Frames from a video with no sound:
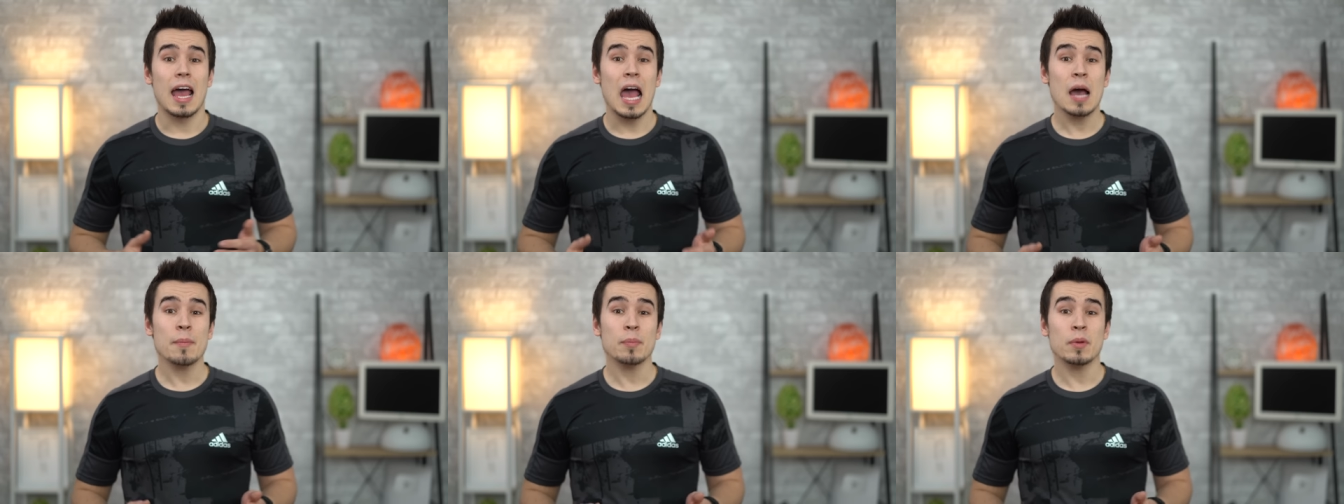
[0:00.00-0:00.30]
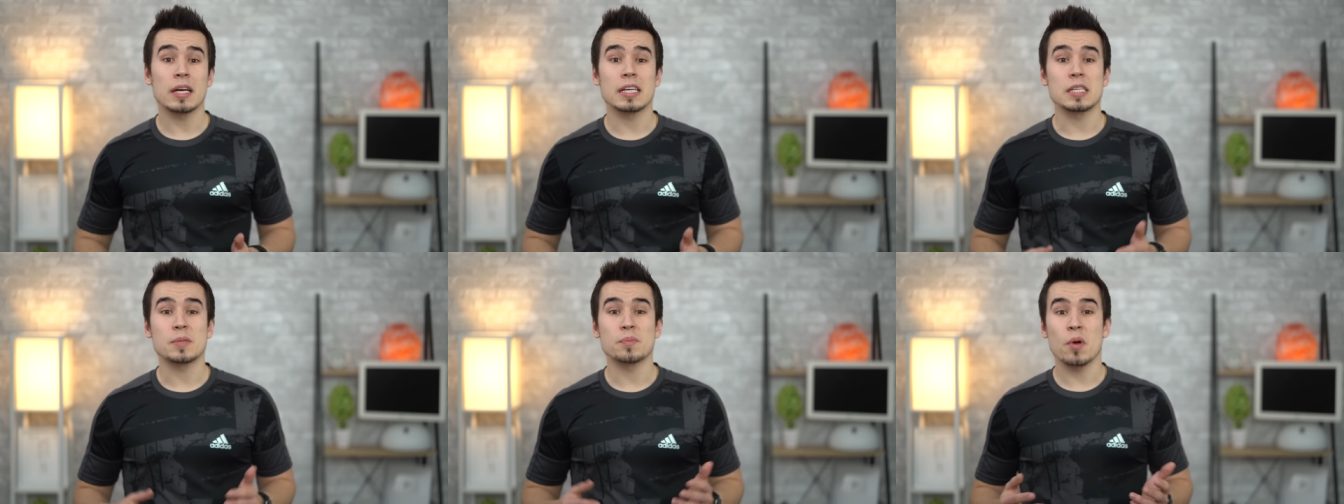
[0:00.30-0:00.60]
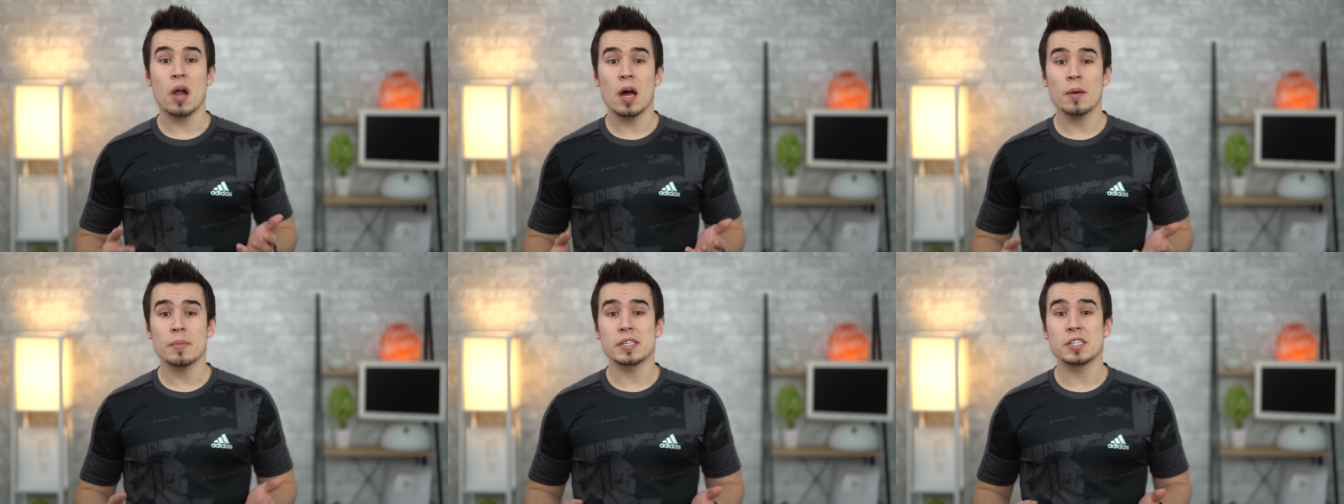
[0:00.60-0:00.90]
Apple has
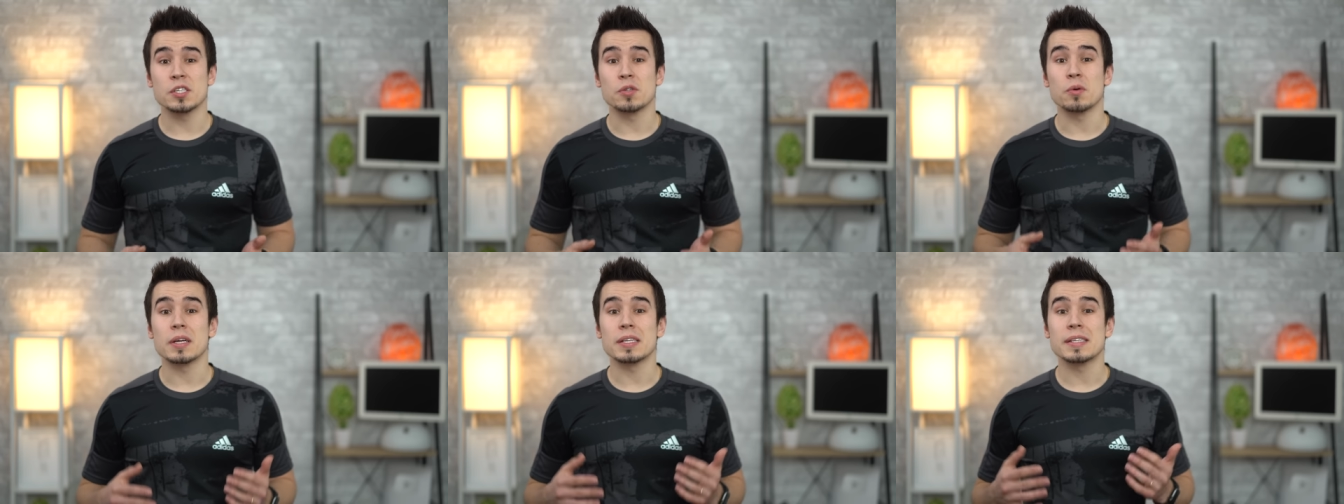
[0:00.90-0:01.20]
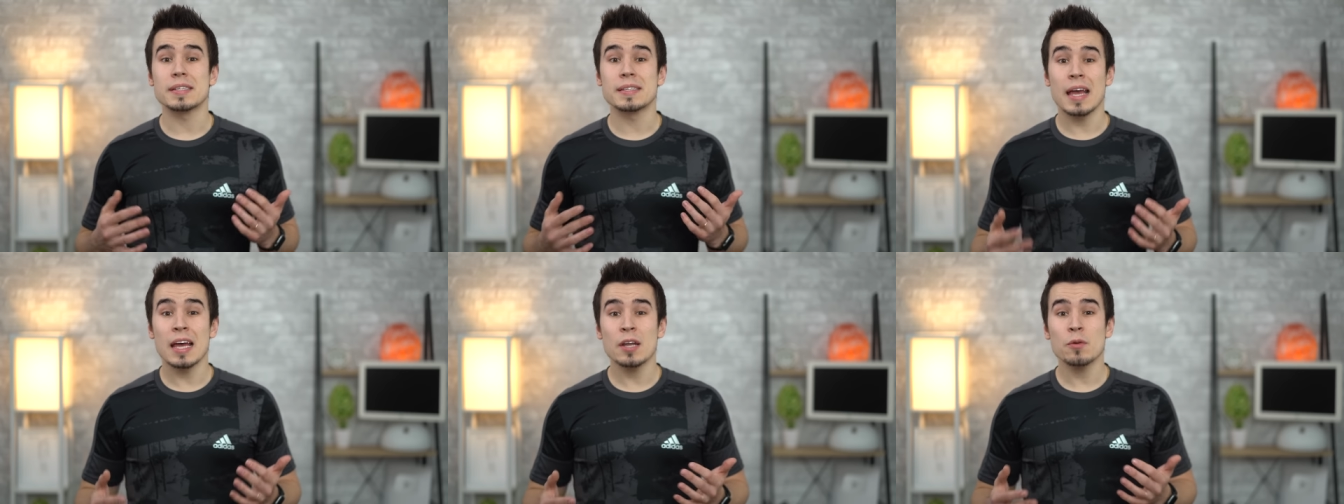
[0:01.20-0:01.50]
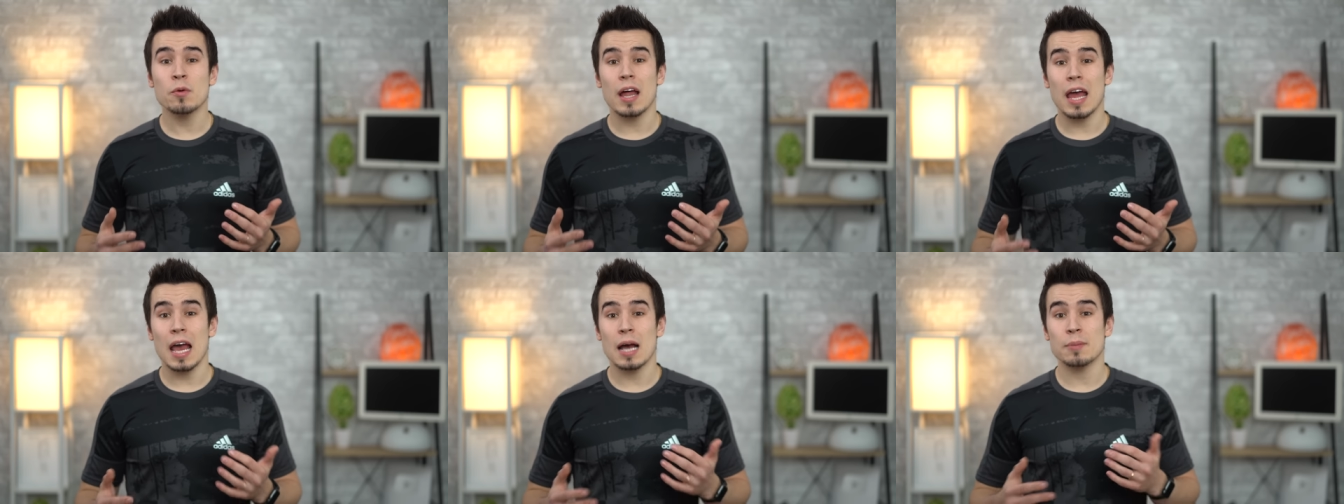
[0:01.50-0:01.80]
promised to
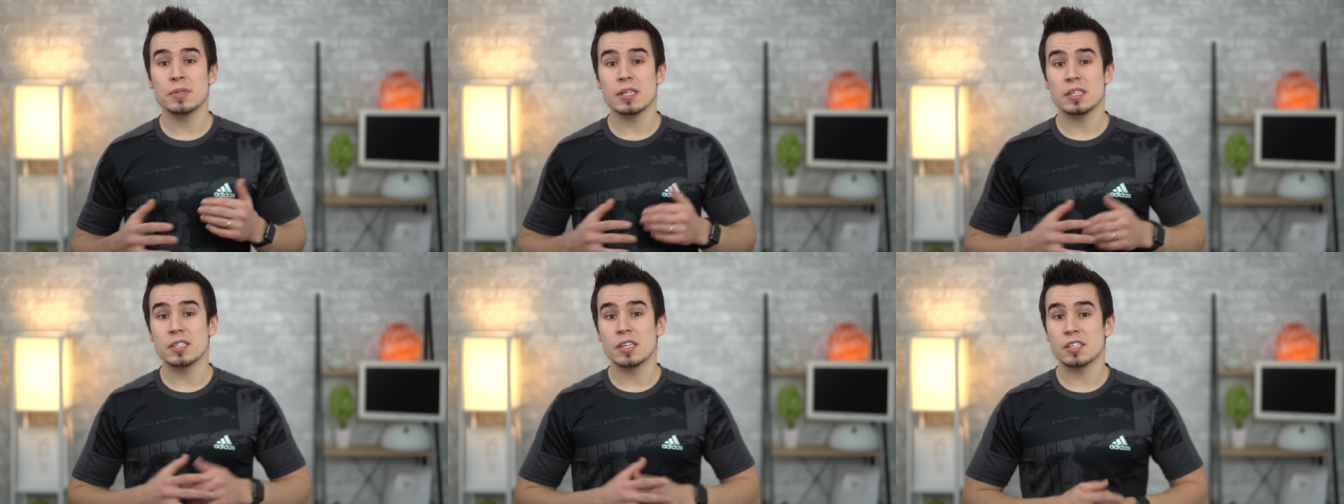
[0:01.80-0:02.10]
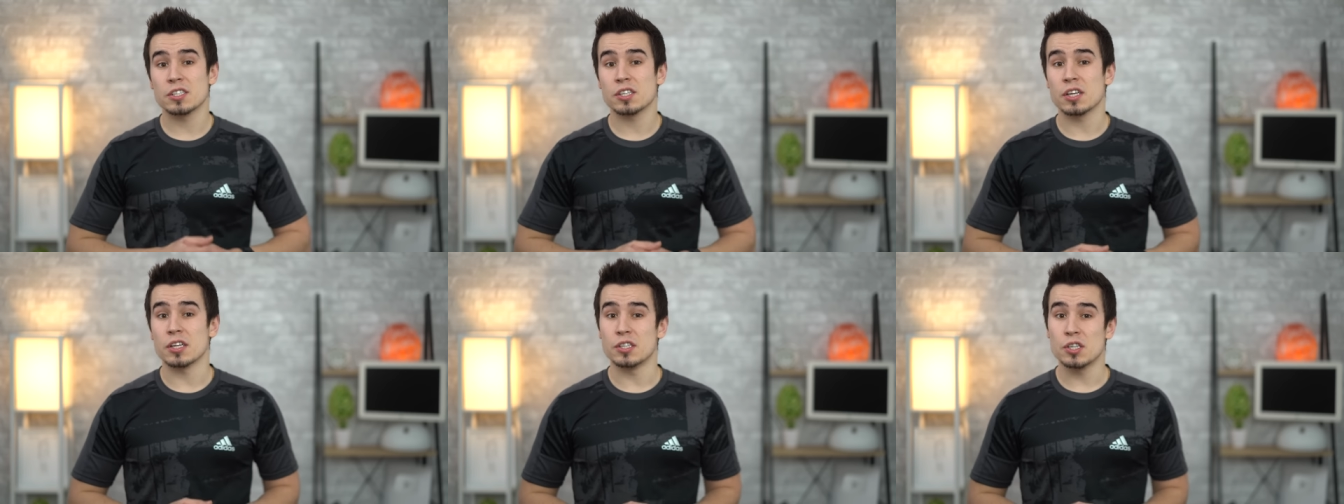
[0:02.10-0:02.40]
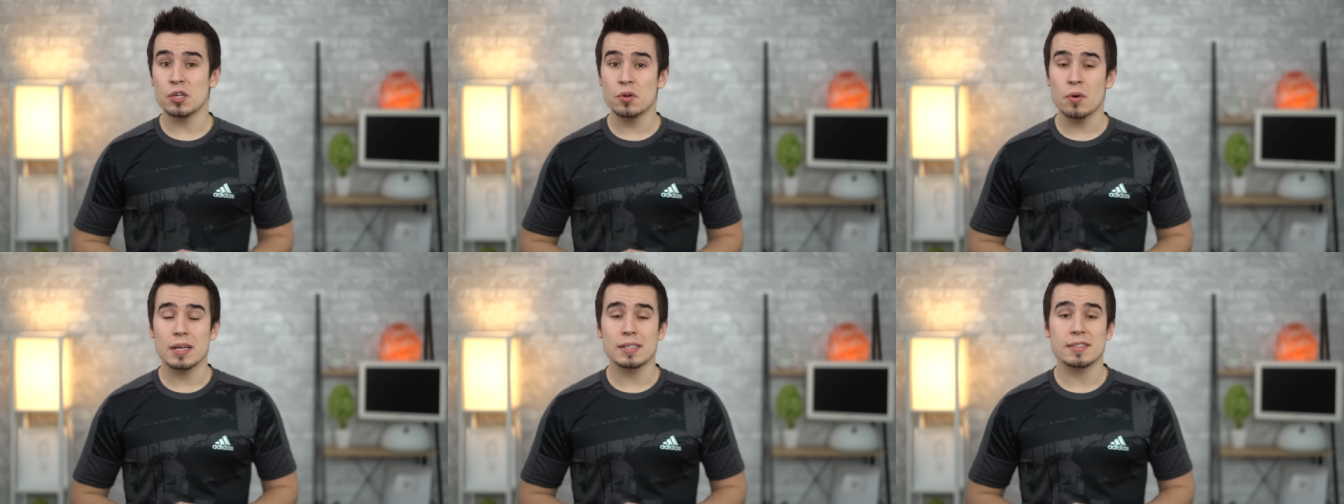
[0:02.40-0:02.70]
extend what haptic touch can
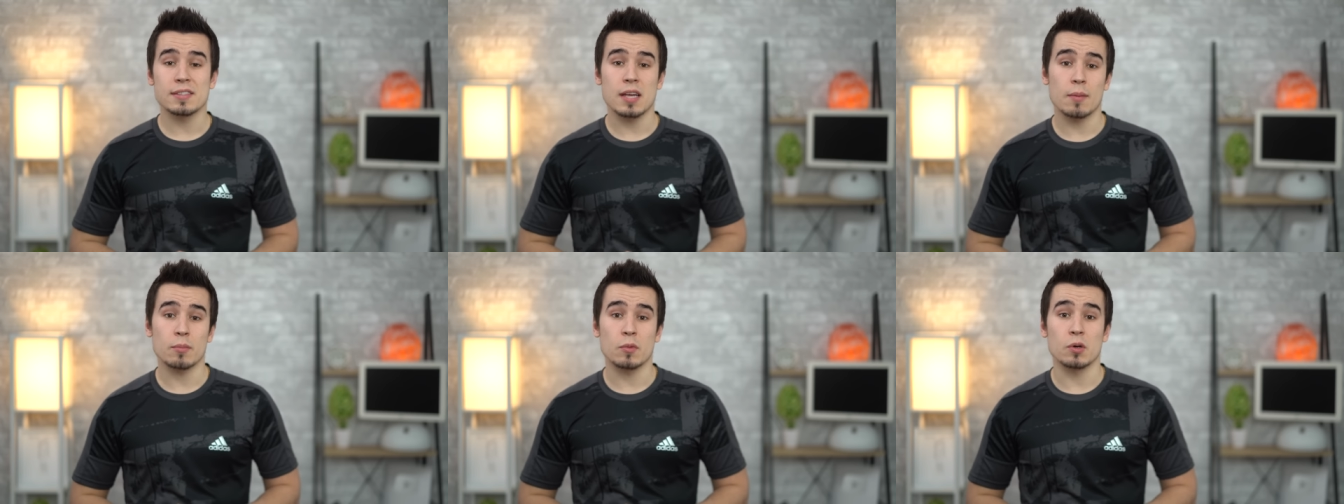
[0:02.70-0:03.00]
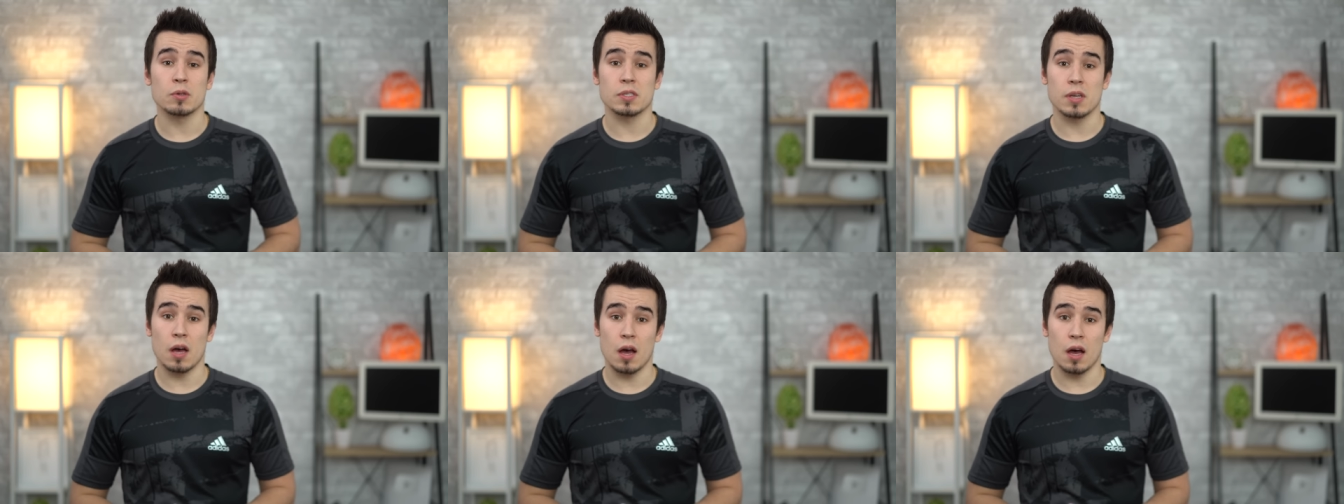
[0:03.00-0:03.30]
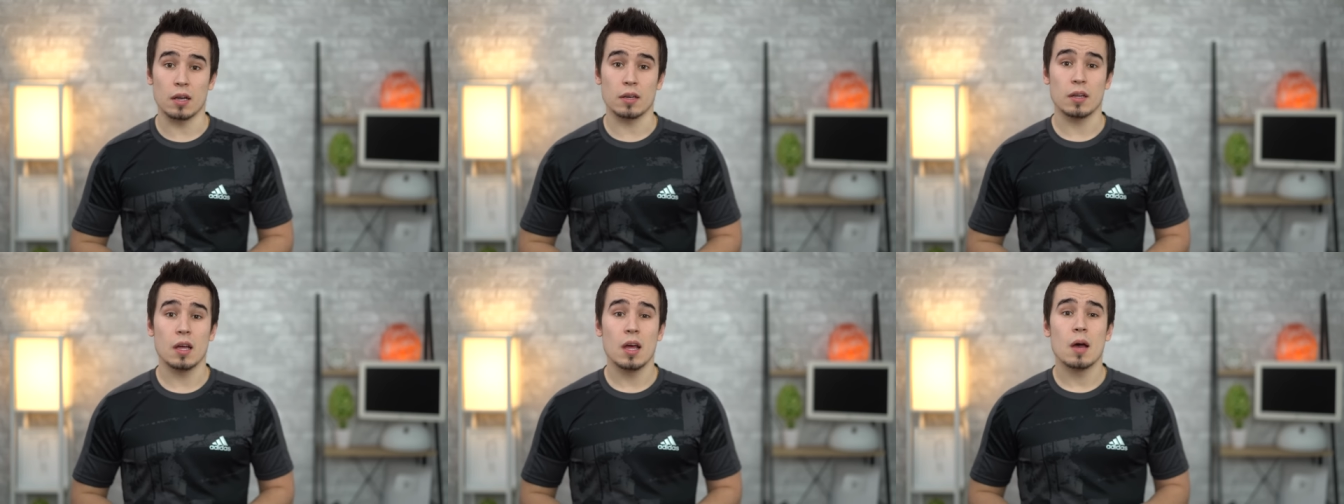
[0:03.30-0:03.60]
do as time goes
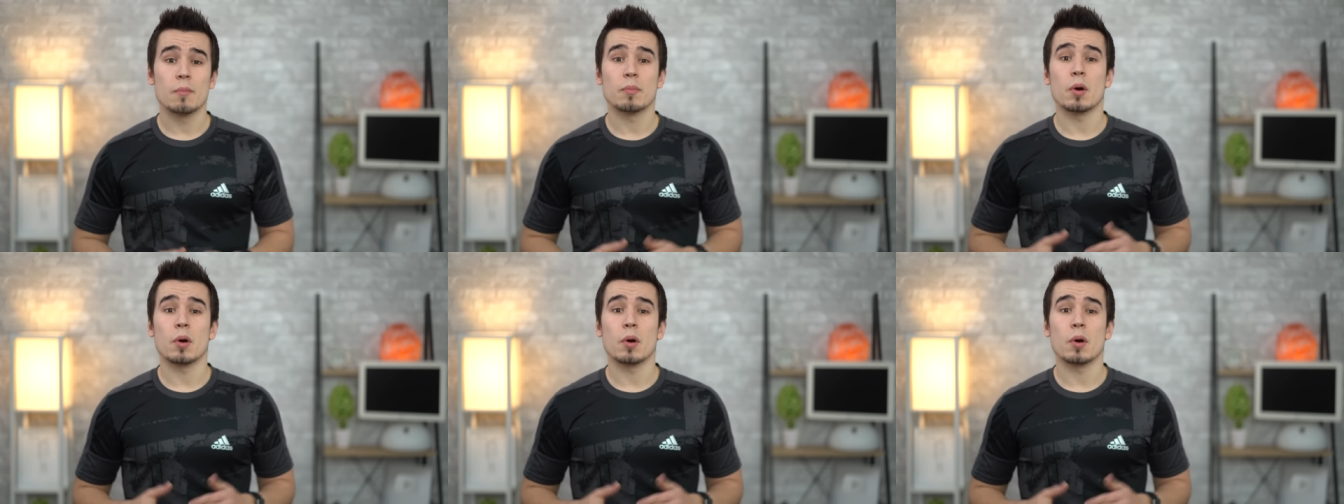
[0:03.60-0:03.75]
on,